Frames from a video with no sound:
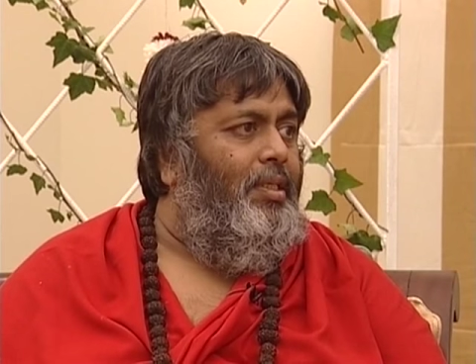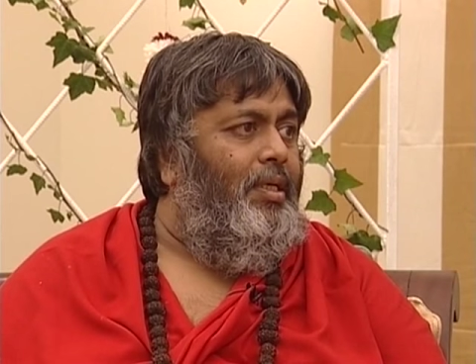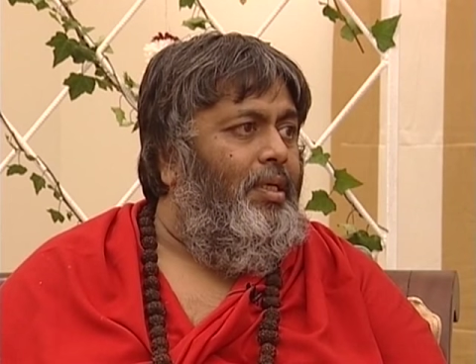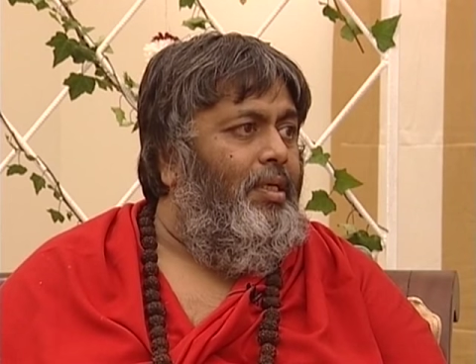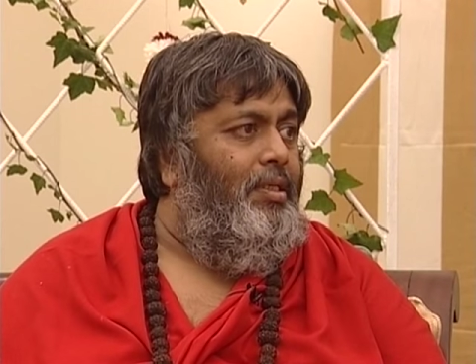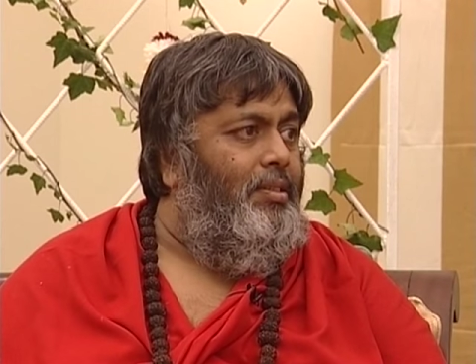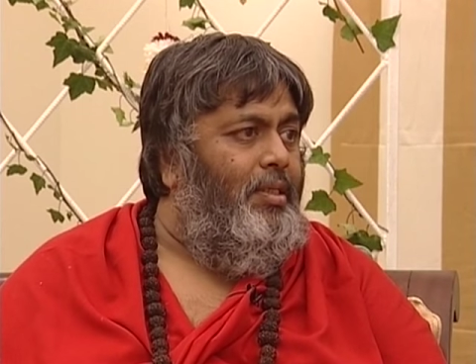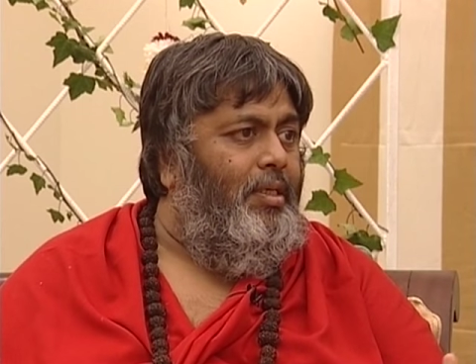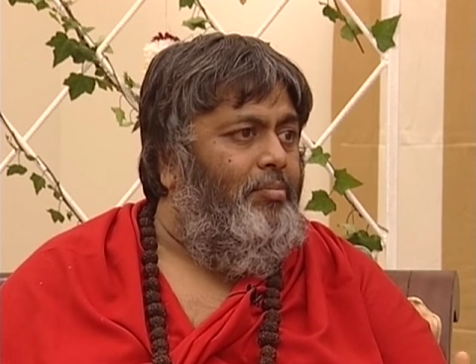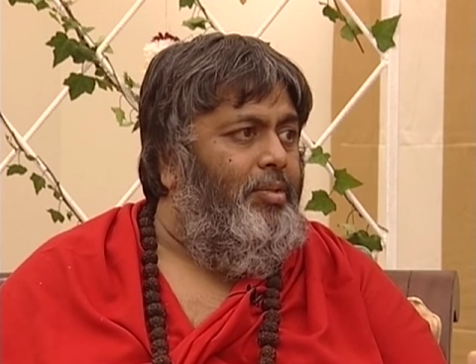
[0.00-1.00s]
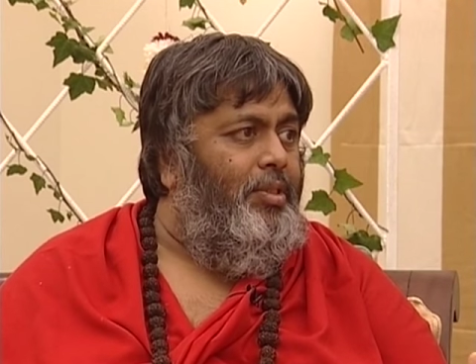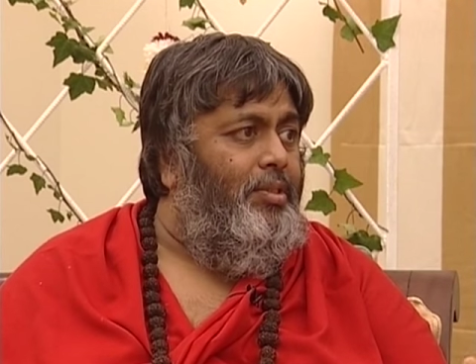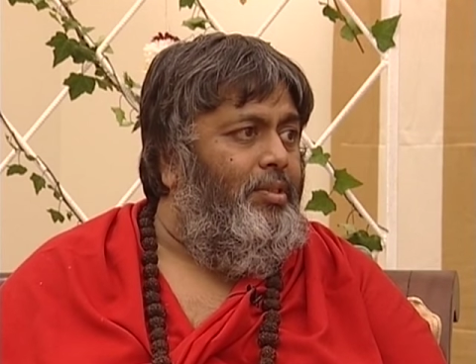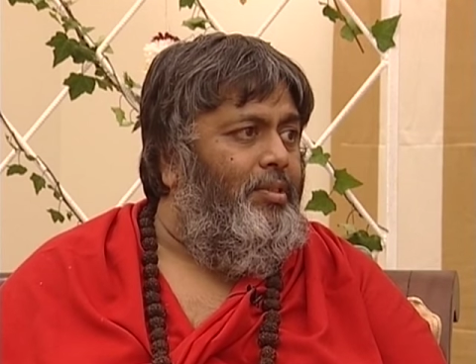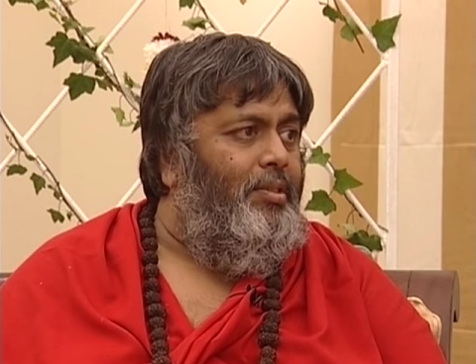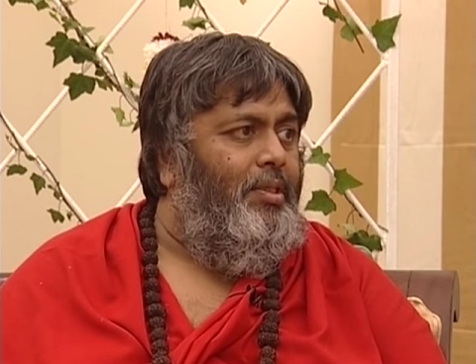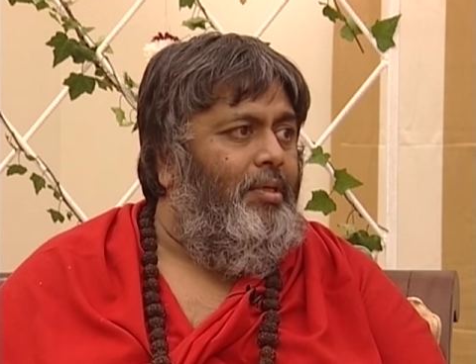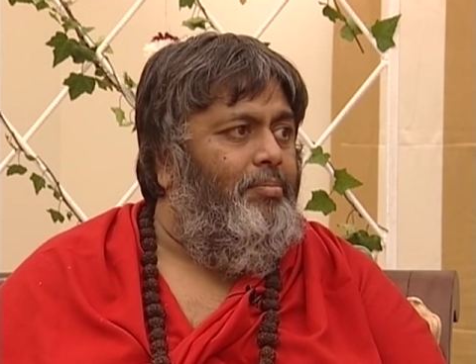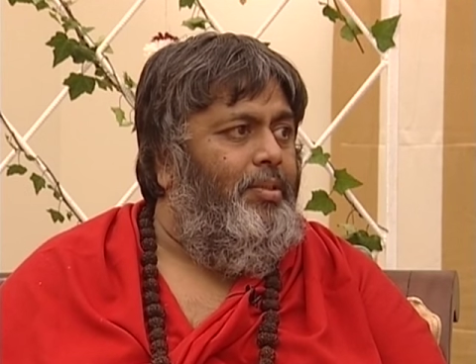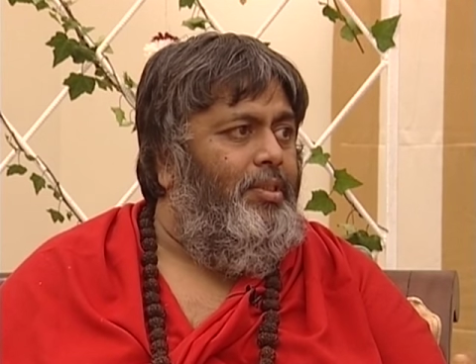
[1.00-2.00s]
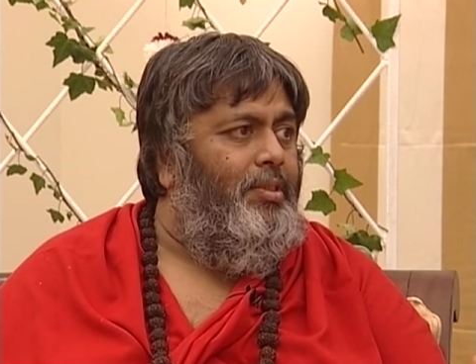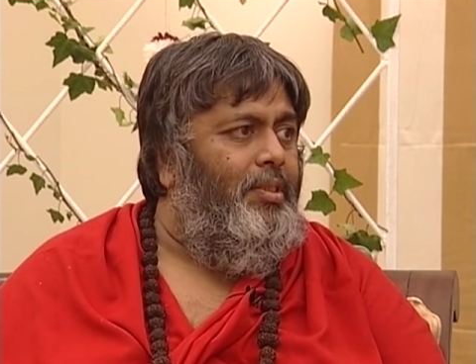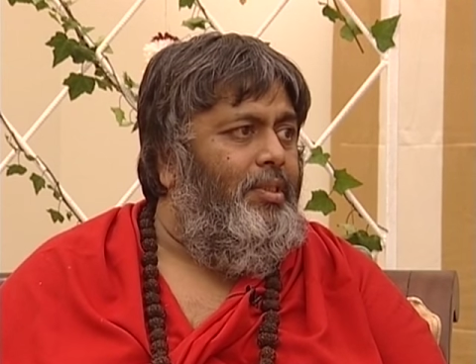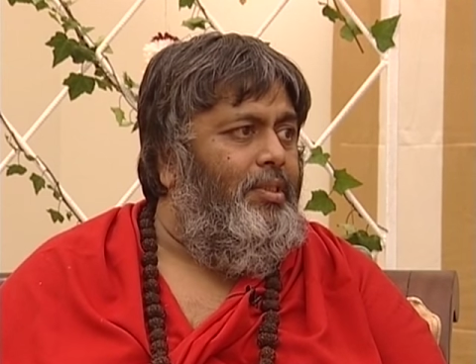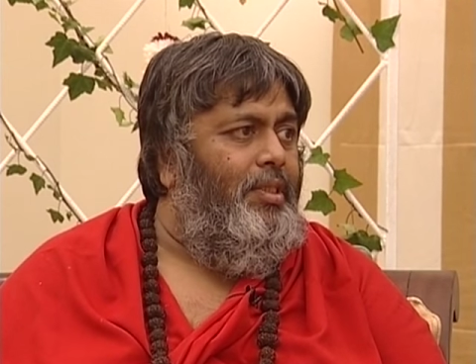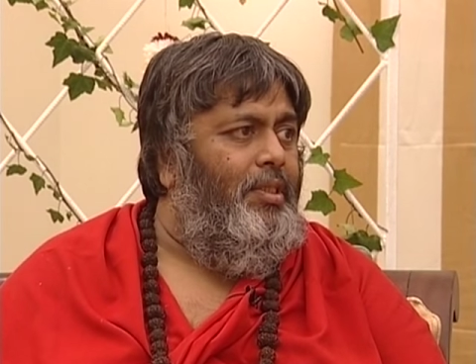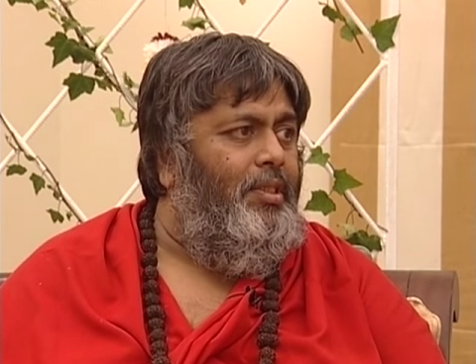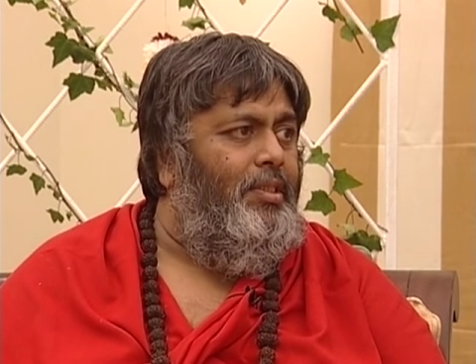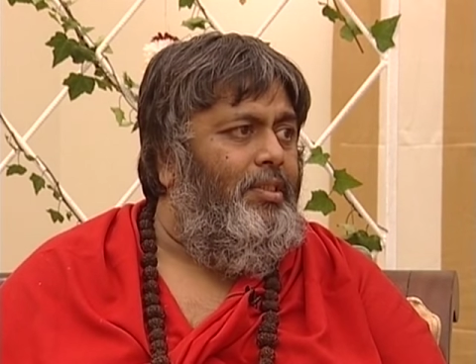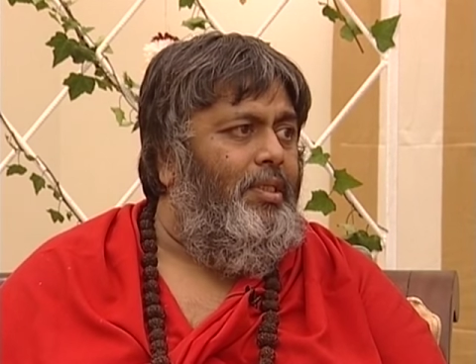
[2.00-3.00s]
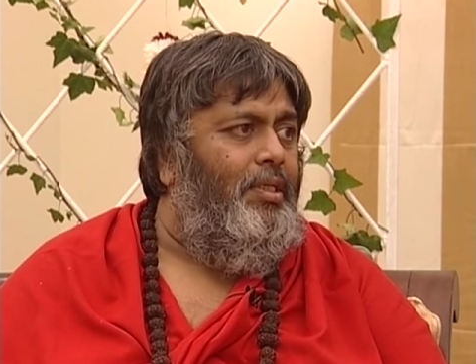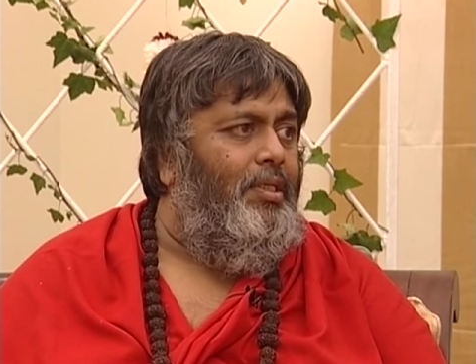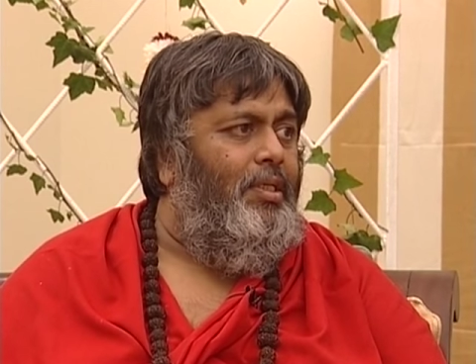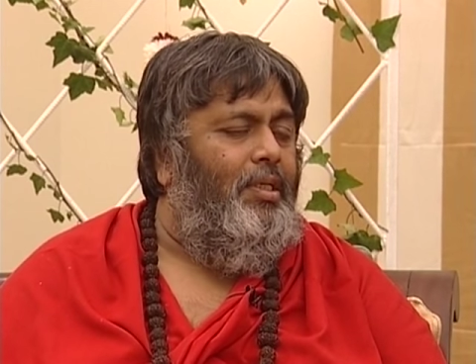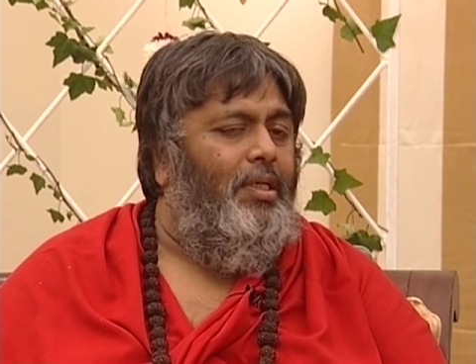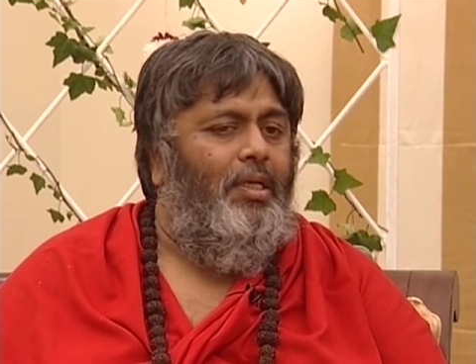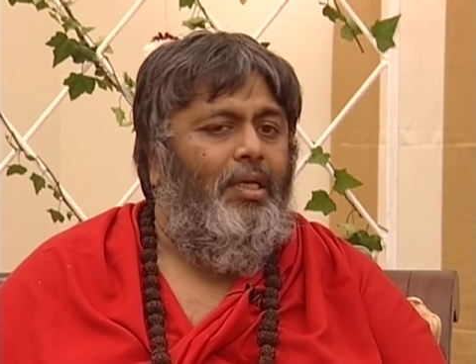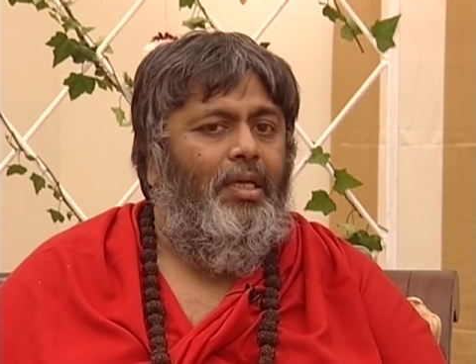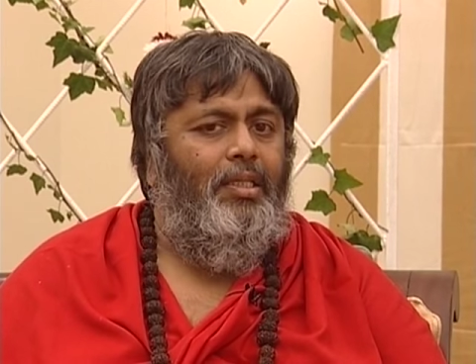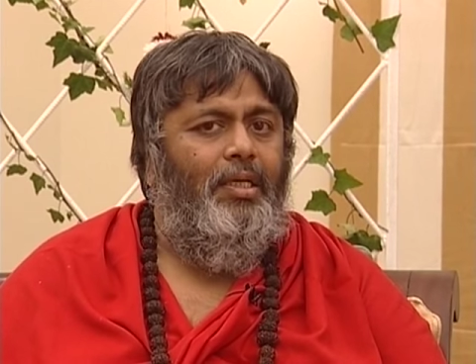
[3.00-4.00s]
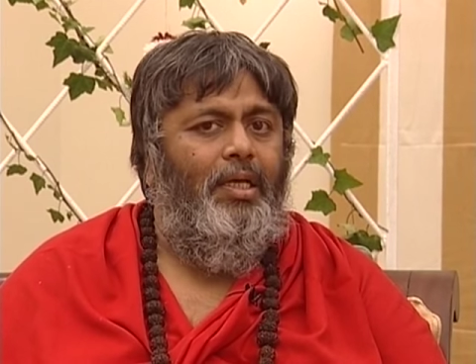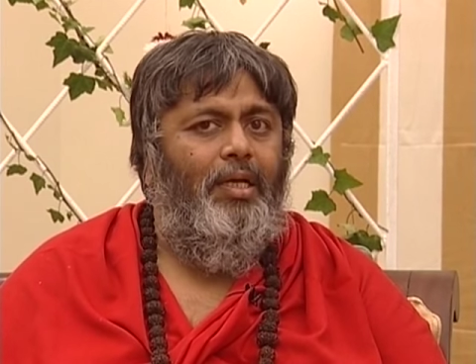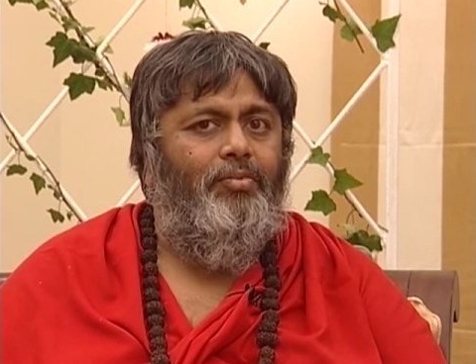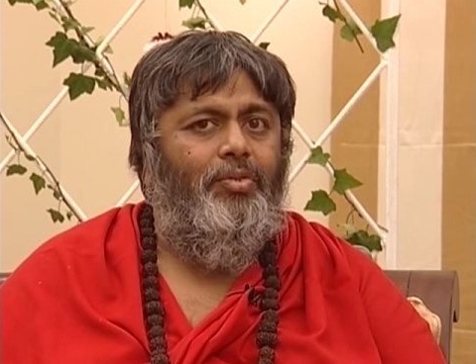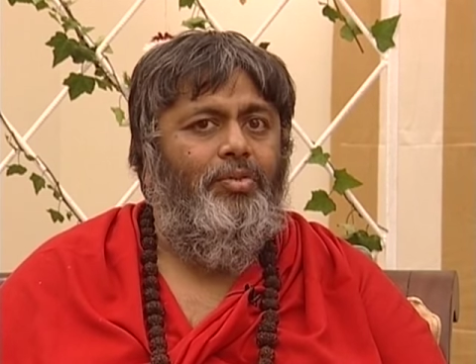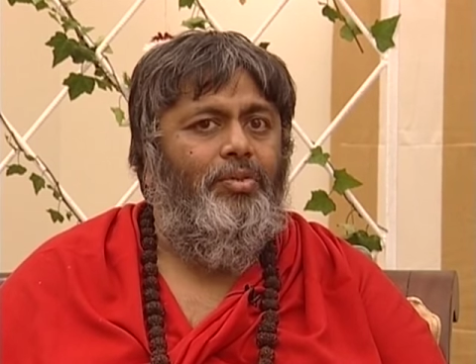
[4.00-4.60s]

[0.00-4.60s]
there is a competition, the competition is increasing, and they have to